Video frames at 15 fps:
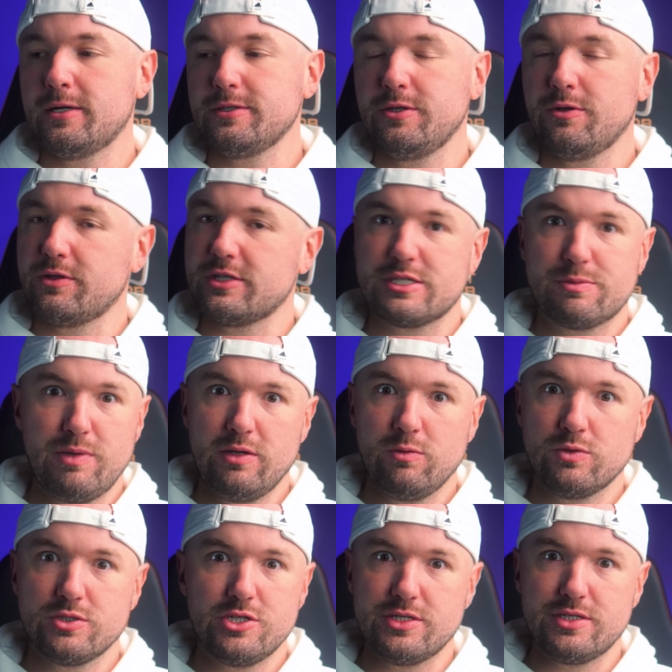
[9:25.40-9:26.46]
you know, the spin
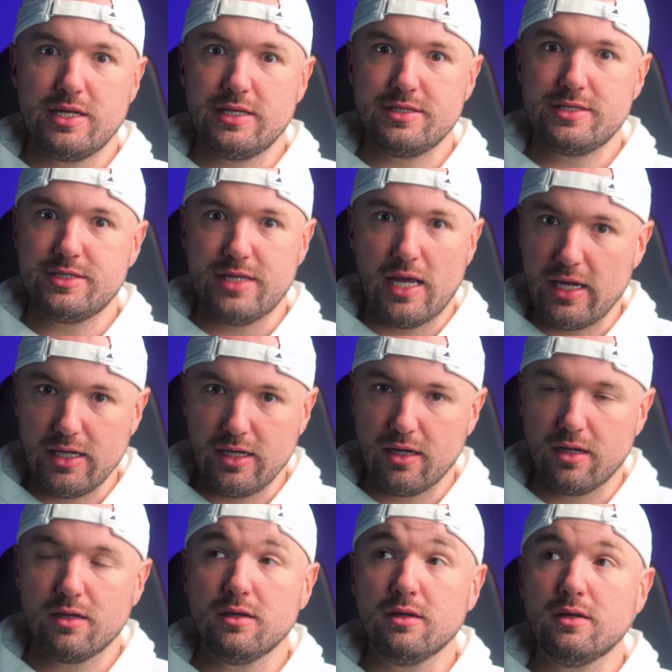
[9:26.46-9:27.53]
was just
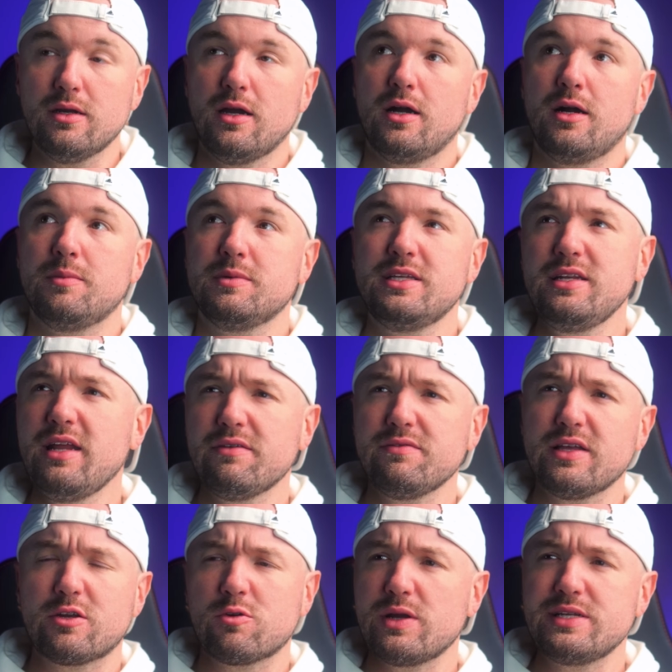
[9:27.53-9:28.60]
insane. It didn't have
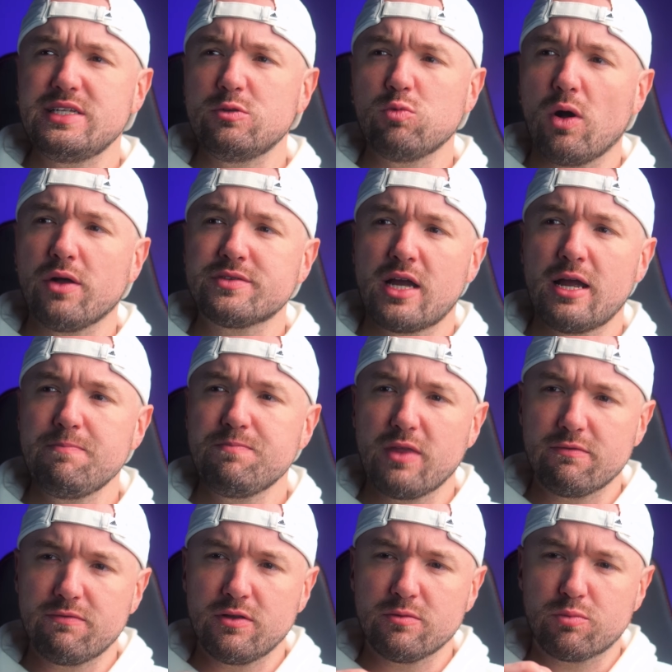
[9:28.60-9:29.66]
like crazy dwell time.
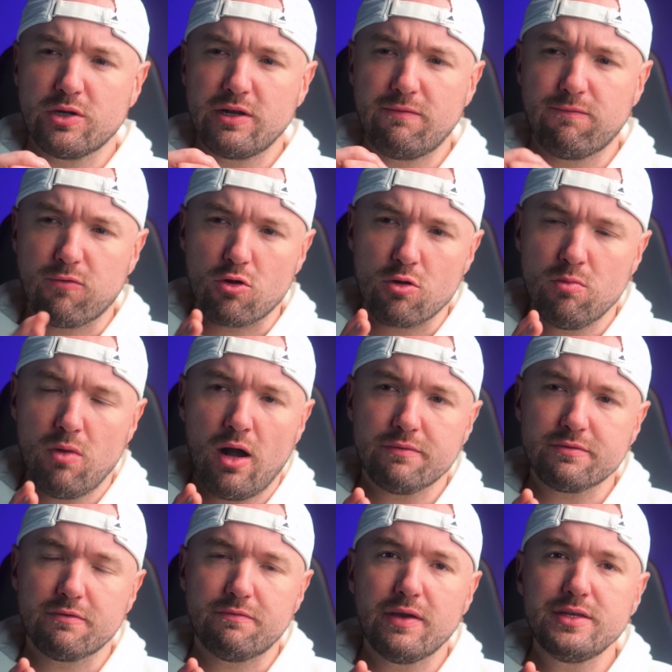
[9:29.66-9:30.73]
It felt pretty firm
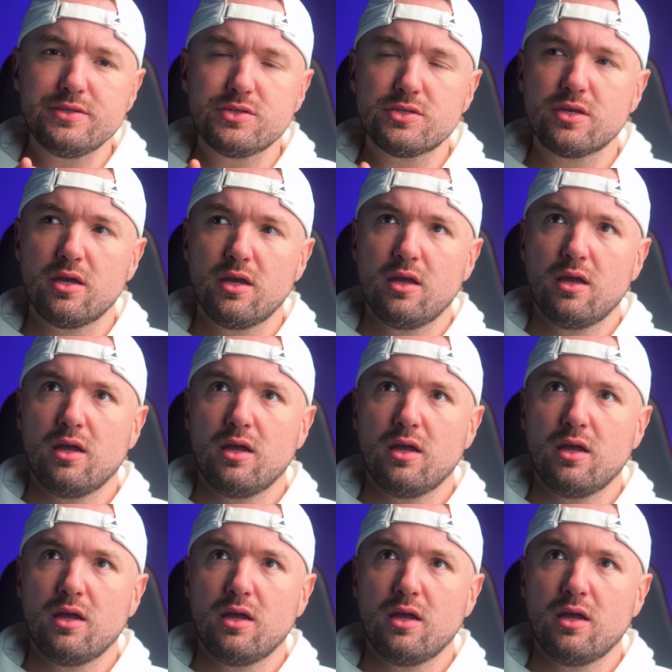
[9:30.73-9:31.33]
off the face.